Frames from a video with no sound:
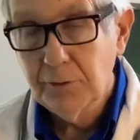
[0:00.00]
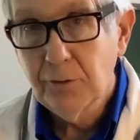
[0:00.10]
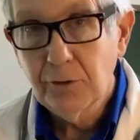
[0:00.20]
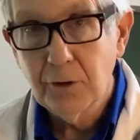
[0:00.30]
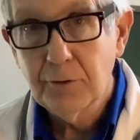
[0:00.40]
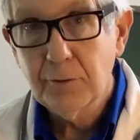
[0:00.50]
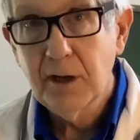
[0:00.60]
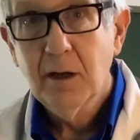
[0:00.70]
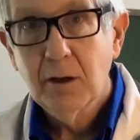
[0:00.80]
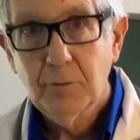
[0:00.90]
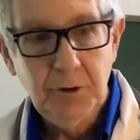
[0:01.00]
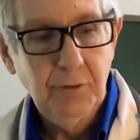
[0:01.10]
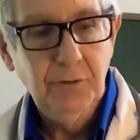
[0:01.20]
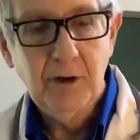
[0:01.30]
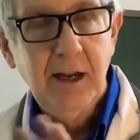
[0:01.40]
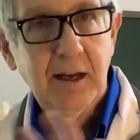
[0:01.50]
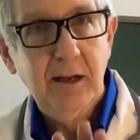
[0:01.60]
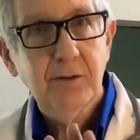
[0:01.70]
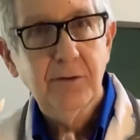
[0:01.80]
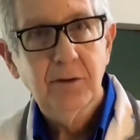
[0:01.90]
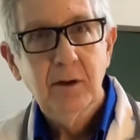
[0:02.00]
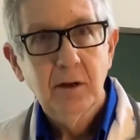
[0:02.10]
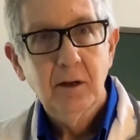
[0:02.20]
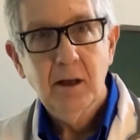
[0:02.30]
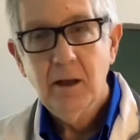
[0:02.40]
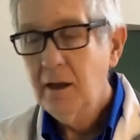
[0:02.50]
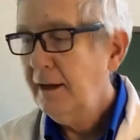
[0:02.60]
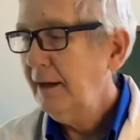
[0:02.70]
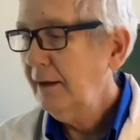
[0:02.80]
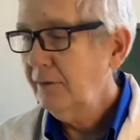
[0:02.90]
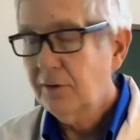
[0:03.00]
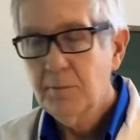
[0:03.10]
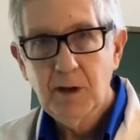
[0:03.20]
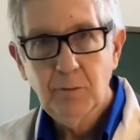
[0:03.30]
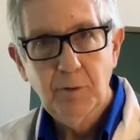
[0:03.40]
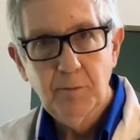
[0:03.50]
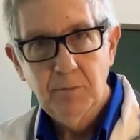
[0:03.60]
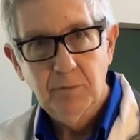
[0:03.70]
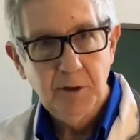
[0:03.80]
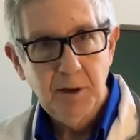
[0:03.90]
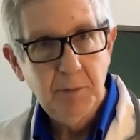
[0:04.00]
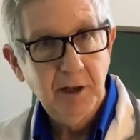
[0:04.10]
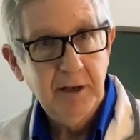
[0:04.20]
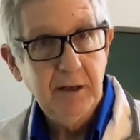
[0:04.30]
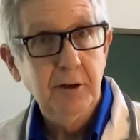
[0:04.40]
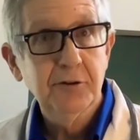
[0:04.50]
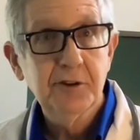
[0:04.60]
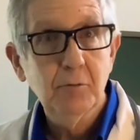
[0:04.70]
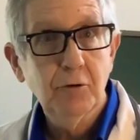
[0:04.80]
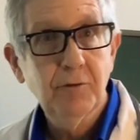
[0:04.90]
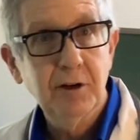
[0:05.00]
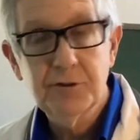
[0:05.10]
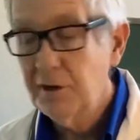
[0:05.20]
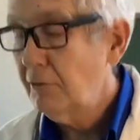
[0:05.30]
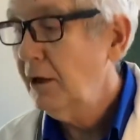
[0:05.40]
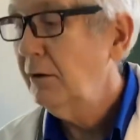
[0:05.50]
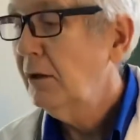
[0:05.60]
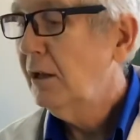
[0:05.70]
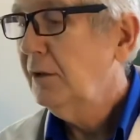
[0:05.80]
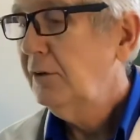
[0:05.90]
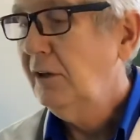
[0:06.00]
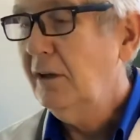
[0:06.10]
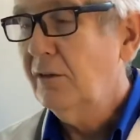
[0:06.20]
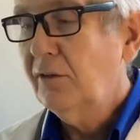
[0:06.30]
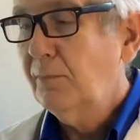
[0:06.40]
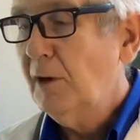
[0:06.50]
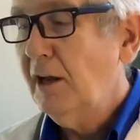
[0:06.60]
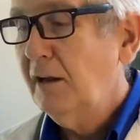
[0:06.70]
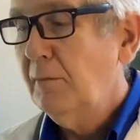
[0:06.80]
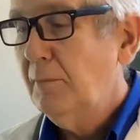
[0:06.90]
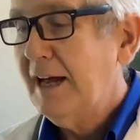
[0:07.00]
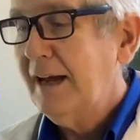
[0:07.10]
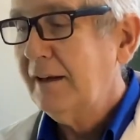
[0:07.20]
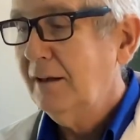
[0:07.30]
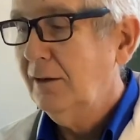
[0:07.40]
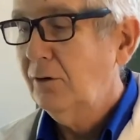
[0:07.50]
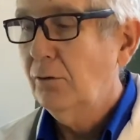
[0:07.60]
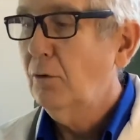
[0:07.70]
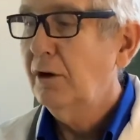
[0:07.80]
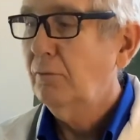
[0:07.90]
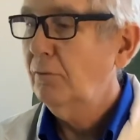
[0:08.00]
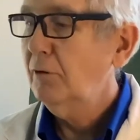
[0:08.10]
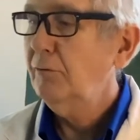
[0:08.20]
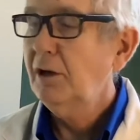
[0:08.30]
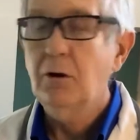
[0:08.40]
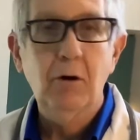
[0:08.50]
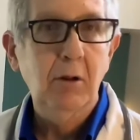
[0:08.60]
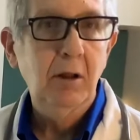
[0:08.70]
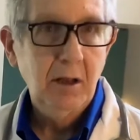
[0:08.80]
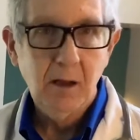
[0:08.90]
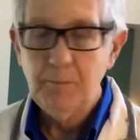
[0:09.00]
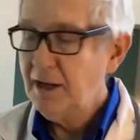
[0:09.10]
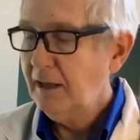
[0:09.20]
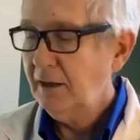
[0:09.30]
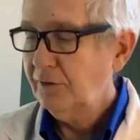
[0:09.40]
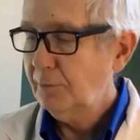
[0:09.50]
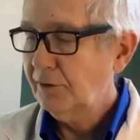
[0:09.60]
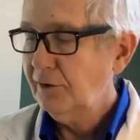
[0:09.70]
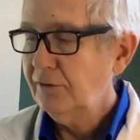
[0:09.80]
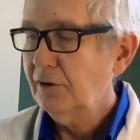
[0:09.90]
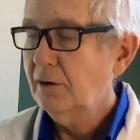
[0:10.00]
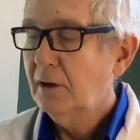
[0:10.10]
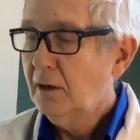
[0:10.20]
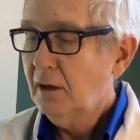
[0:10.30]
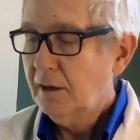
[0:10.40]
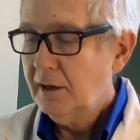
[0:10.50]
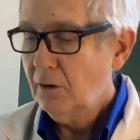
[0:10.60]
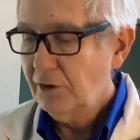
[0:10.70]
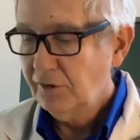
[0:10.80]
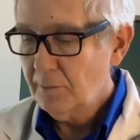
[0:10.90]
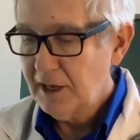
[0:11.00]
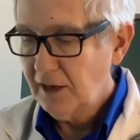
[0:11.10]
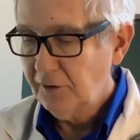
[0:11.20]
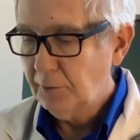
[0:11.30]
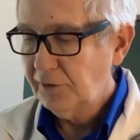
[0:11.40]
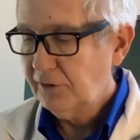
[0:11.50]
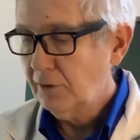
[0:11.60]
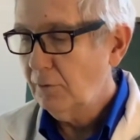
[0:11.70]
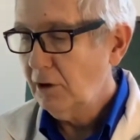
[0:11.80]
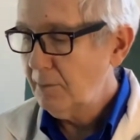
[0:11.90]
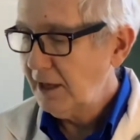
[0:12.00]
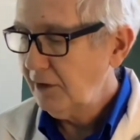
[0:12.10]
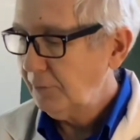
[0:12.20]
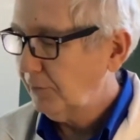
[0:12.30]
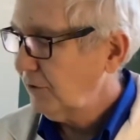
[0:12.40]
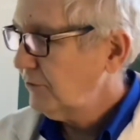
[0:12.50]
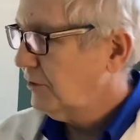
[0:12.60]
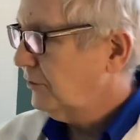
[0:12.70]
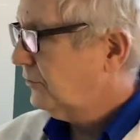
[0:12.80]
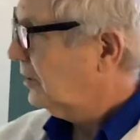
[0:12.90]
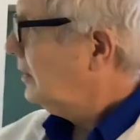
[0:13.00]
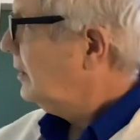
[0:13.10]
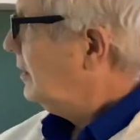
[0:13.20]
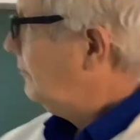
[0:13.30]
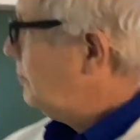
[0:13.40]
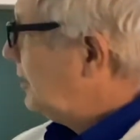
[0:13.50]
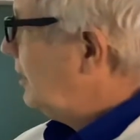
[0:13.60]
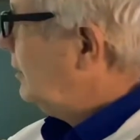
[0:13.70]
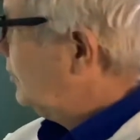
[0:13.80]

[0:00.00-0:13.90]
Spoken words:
use surgery, we use our hands, and sometimes we manipulate energy, move energy around to get the spine back into what we call a balanced position. Now, what is a balanced position? Well, a balanced position is everybody has